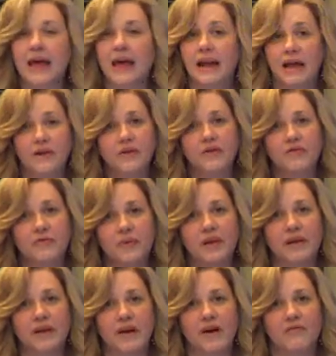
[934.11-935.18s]
And I could have
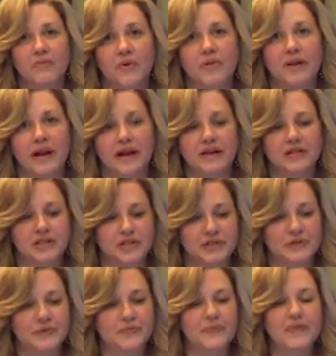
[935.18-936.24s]
bitten off more than I could chew.